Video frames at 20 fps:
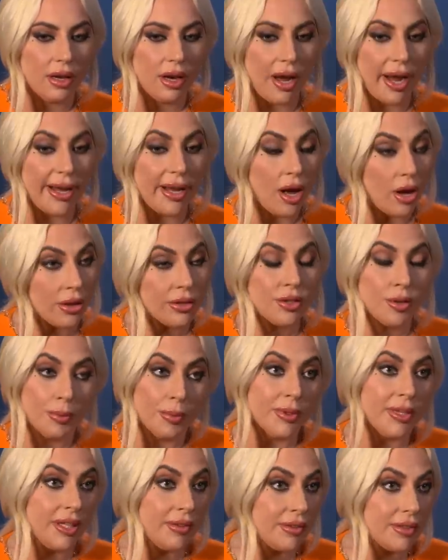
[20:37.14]
I also
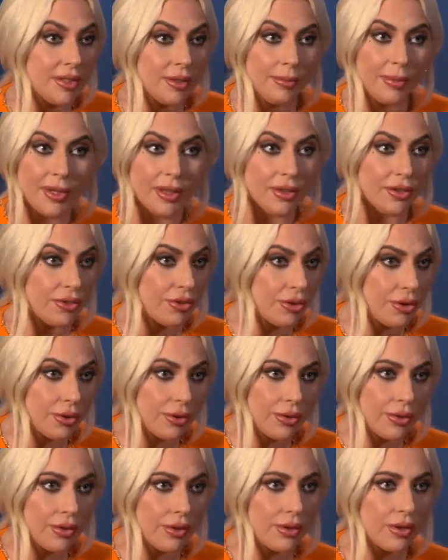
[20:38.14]
believe it to be the
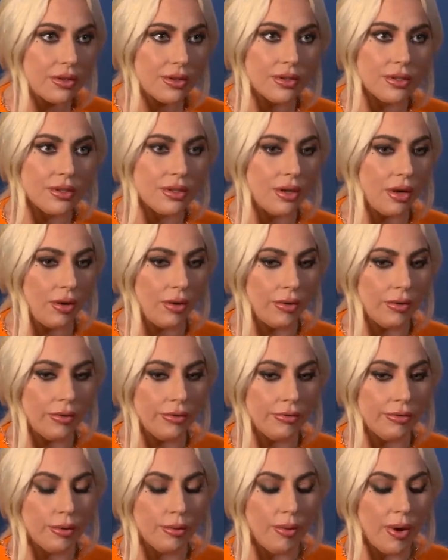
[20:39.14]
truth. So,
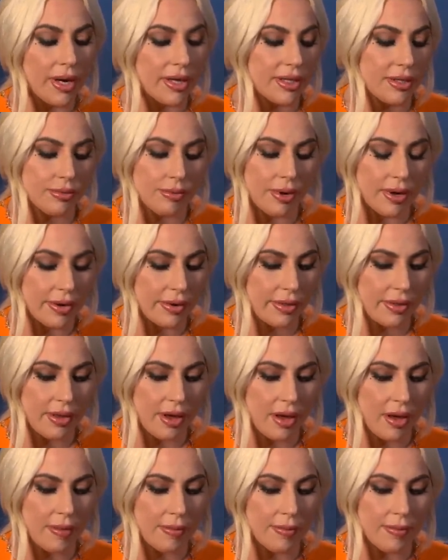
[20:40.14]
for what it's worth,
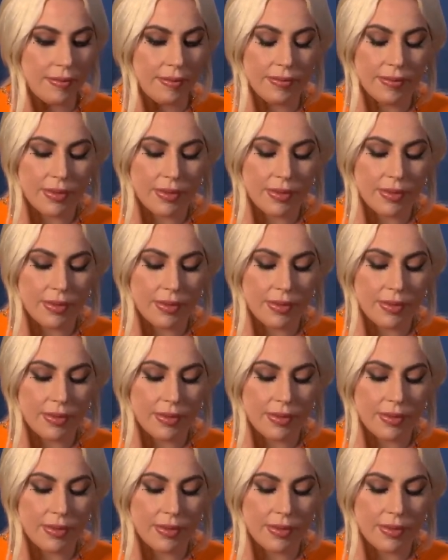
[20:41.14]
um,